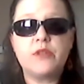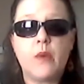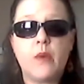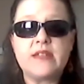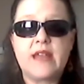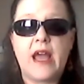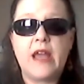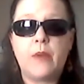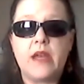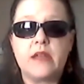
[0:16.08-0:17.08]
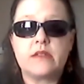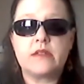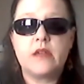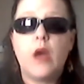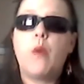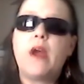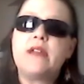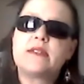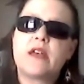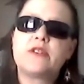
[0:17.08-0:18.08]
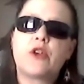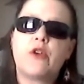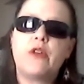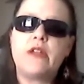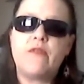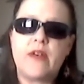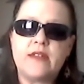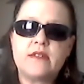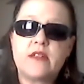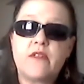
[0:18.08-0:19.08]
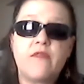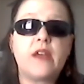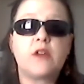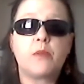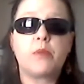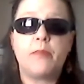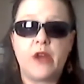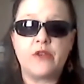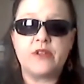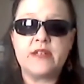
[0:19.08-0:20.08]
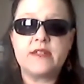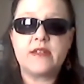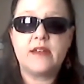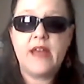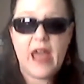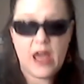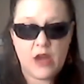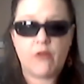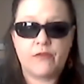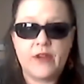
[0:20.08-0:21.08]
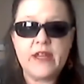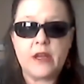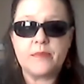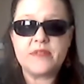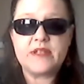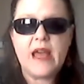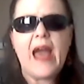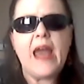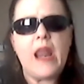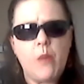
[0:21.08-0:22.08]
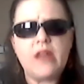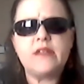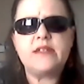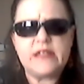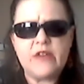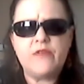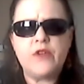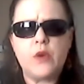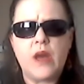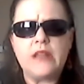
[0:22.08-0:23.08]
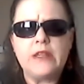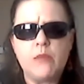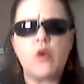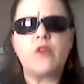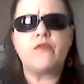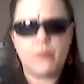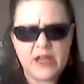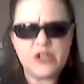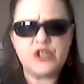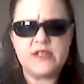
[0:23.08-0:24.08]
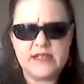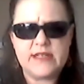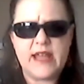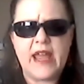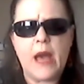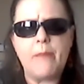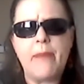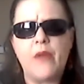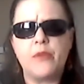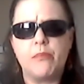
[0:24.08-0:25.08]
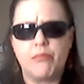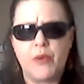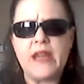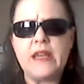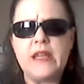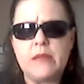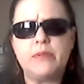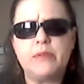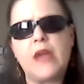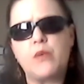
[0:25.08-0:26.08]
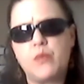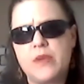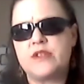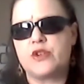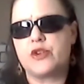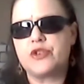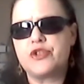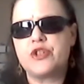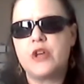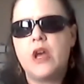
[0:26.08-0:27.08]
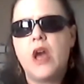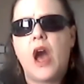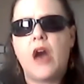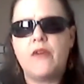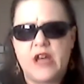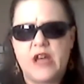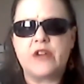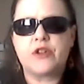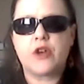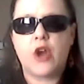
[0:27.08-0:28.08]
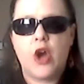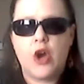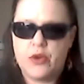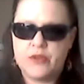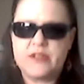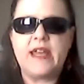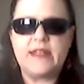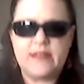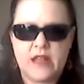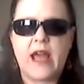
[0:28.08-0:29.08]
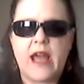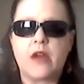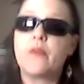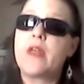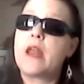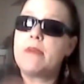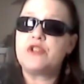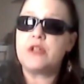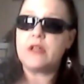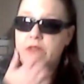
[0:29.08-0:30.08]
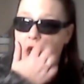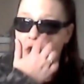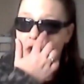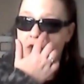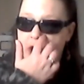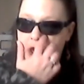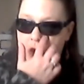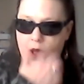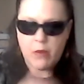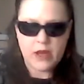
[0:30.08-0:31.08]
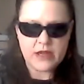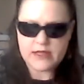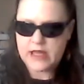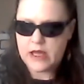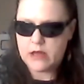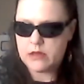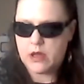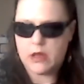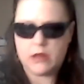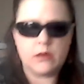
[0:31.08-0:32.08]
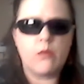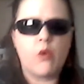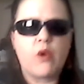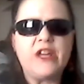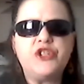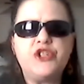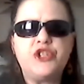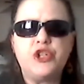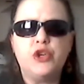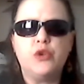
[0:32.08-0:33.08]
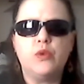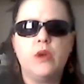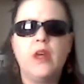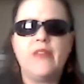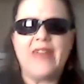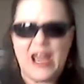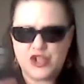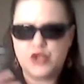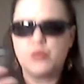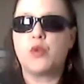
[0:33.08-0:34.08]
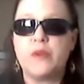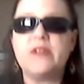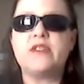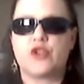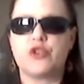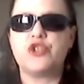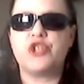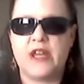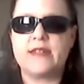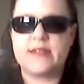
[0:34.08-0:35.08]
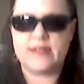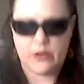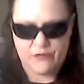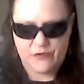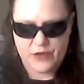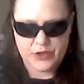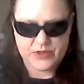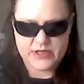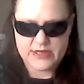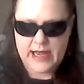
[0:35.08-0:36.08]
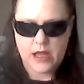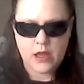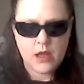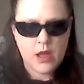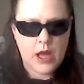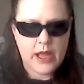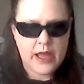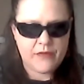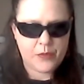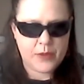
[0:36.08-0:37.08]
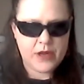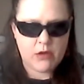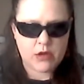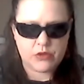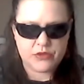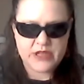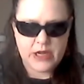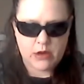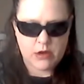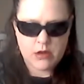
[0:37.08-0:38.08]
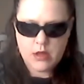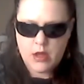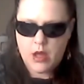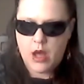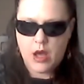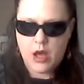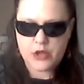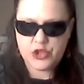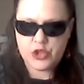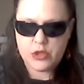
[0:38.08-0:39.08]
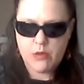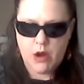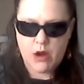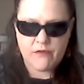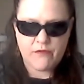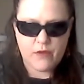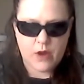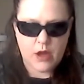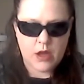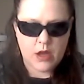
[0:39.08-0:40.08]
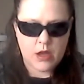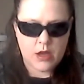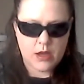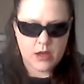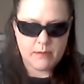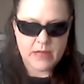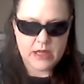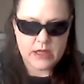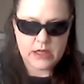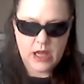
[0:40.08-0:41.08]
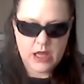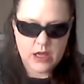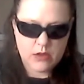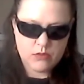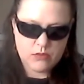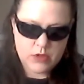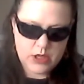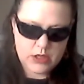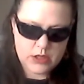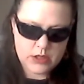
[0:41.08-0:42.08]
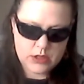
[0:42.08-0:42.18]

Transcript: to Going Sideways, where I discuss current events that affect our preparedness and our freedoms. And I wanted to give you a little more information today about the brain implant research of Dr. Jose Delgado that I mentioned in the other video. I wanted to get a little more into the actual research itself for you today. I have 3 articles here. 2 are from Yale, right?